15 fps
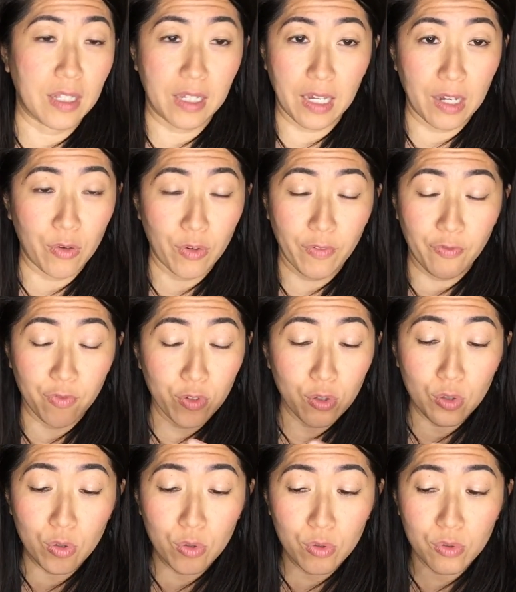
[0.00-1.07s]
Like, I
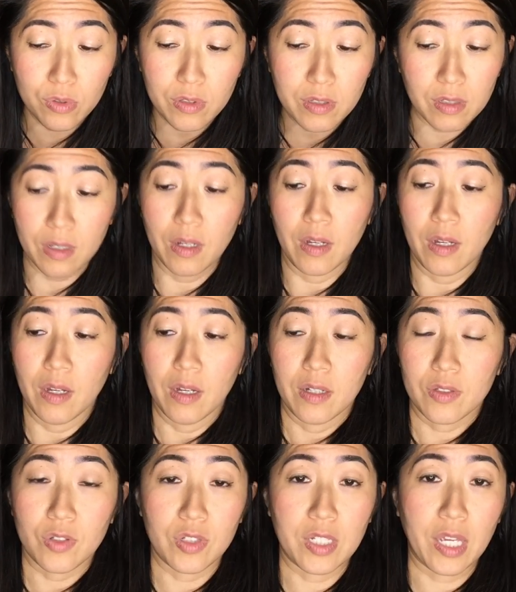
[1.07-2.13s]
refuse
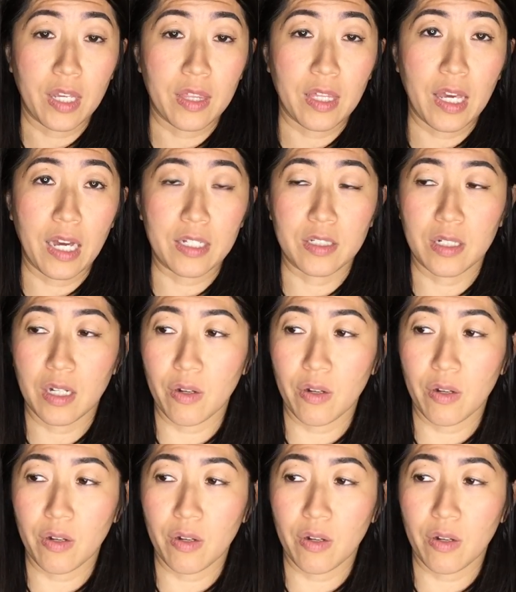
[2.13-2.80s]
to take the action.